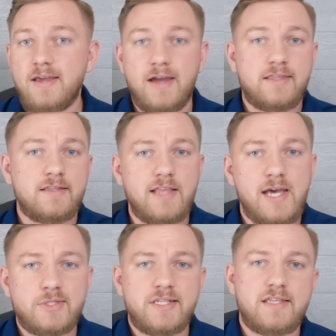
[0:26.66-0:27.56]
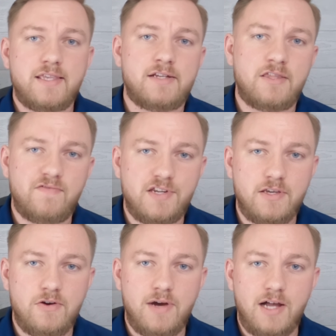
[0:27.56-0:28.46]
And then lastly, at the end of the
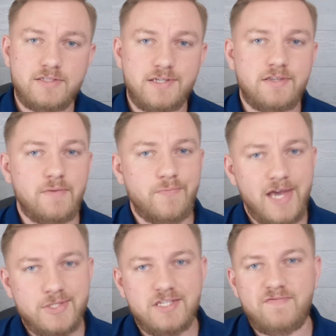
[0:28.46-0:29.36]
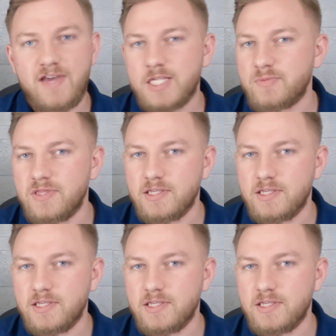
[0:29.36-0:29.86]
video, I'll tell you the best investment